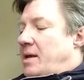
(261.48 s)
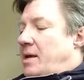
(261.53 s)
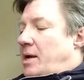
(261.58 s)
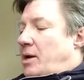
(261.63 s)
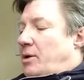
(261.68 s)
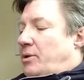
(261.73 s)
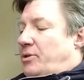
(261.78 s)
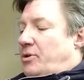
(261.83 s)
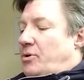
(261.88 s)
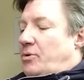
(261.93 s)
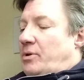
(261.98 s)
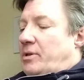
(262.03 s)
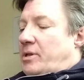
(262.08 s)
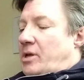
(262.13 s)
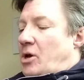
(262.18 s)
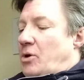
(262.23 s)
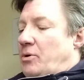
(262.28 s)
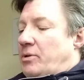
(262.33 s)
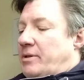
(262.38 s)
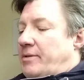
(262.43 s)
As soon as a
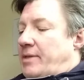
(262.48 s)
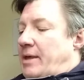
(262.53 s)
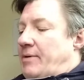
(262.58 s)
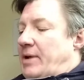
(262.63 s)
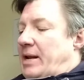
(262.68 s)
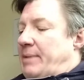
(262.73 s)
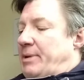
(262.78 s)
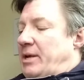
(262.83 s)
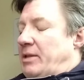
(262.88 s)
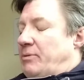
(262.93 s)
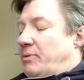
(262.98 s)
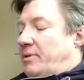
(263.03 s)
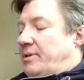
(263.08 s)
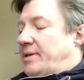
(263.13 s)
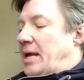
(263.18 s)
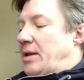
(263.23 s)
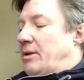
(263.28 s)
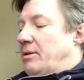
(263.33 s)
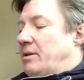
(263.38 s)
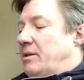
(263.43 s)
host of their enemies was
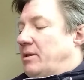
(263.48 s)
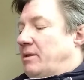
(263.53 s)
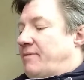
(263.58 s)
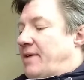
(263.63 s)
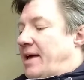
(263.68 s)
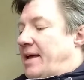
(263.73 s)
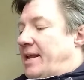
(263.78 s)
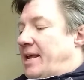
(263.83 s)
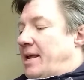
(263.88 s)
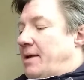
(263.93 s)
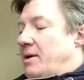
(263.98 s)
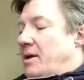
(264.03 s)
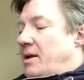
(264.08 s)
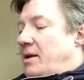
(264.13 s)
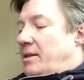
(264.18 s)
dense in the valley,